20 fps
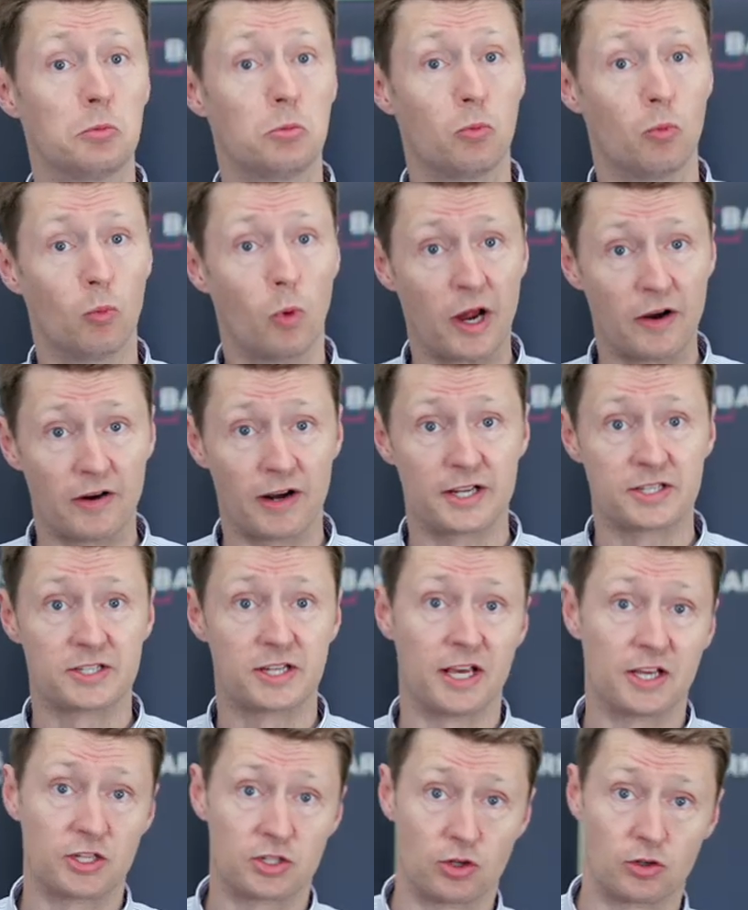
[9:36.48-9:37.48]
Whereas
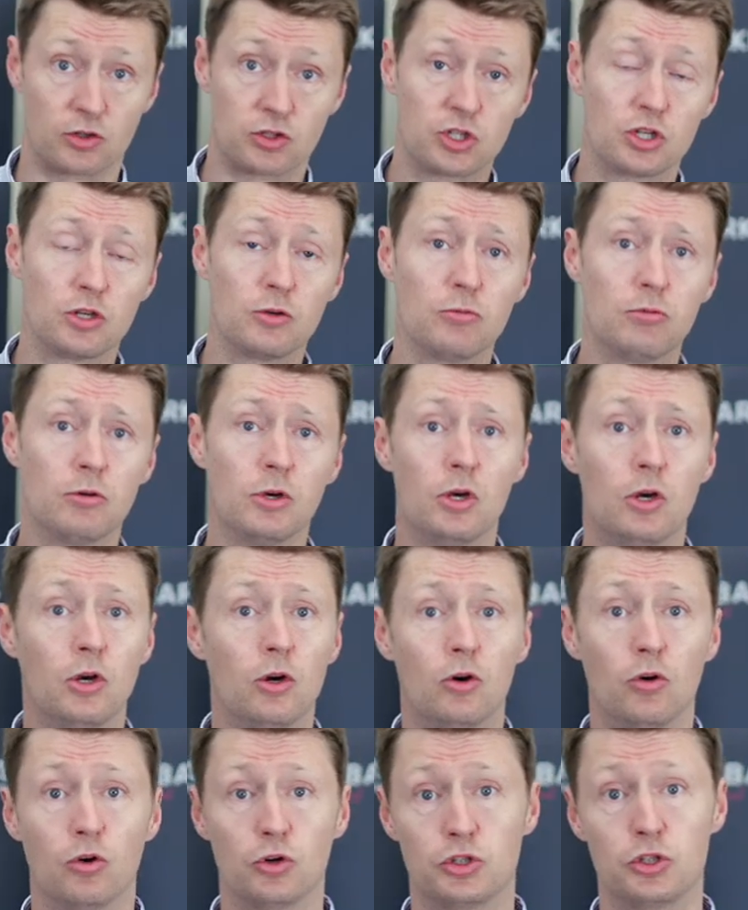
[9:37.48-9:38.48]
SR2
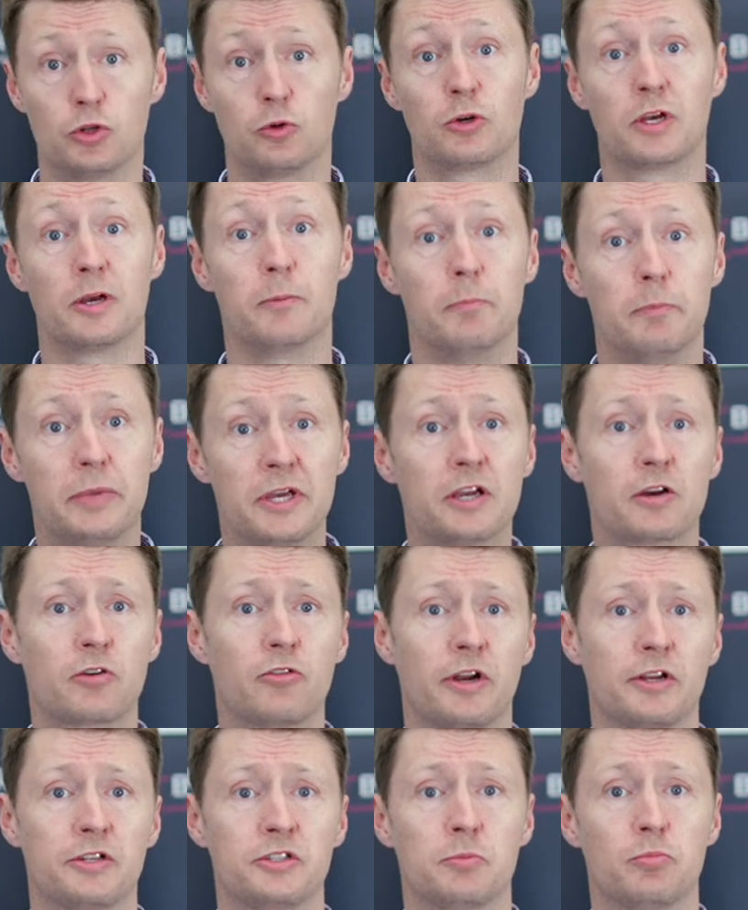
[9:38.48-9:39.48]
or Toolkit B
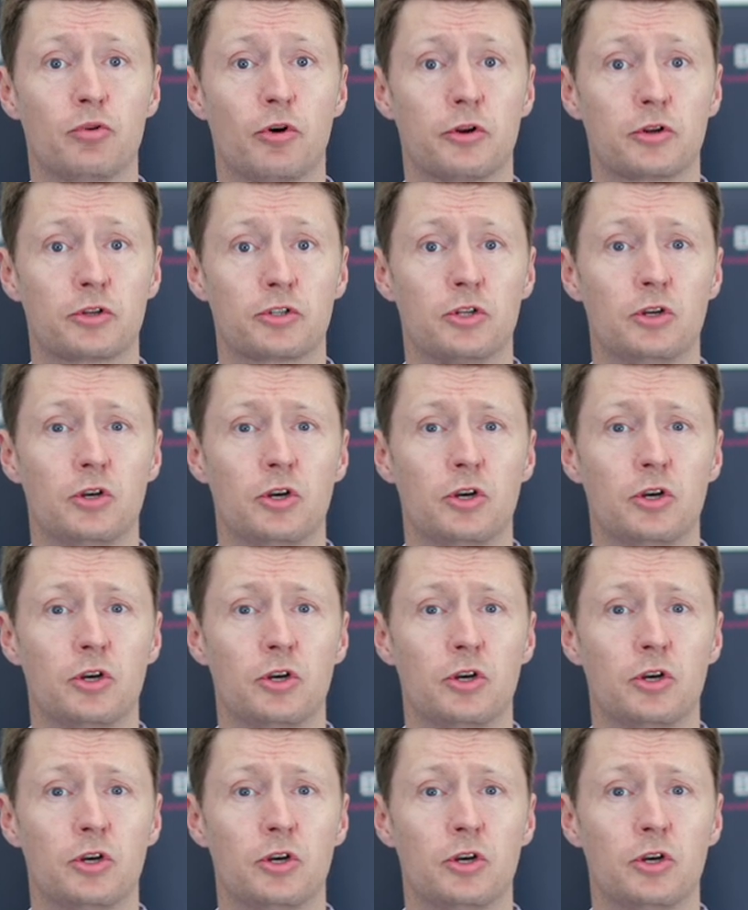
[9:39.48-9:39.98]
accredited products